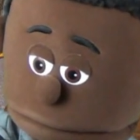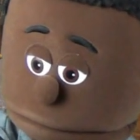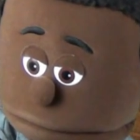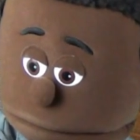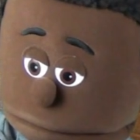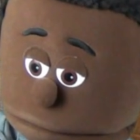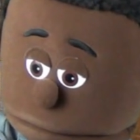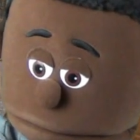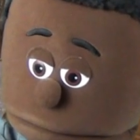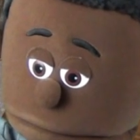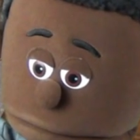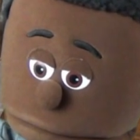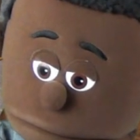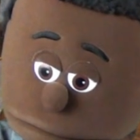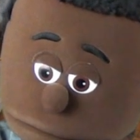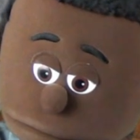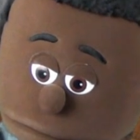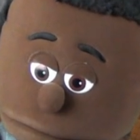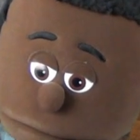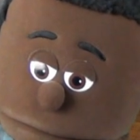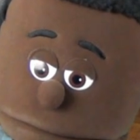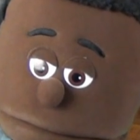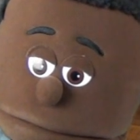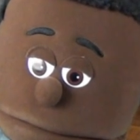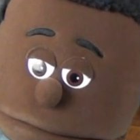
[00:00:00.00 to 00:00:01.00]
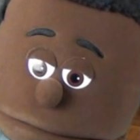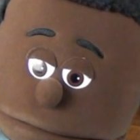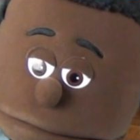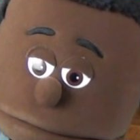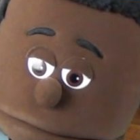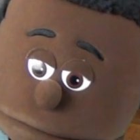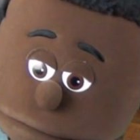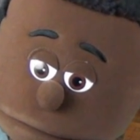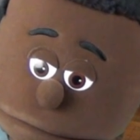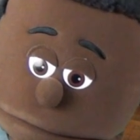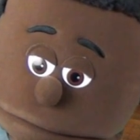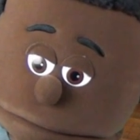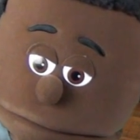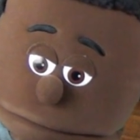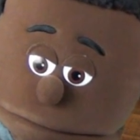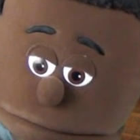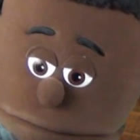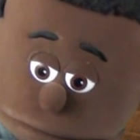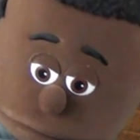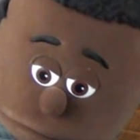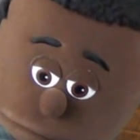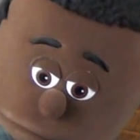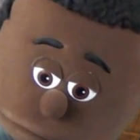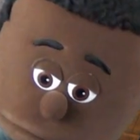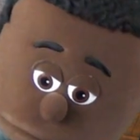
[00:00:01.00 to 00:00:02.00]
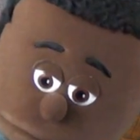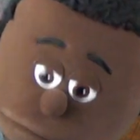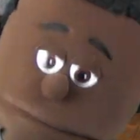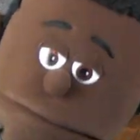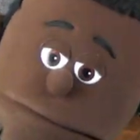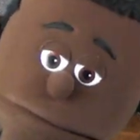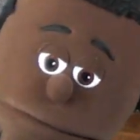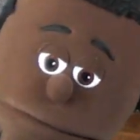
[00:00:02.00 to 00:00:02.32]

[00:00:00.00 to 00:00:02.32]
but if there's any girls there, I want to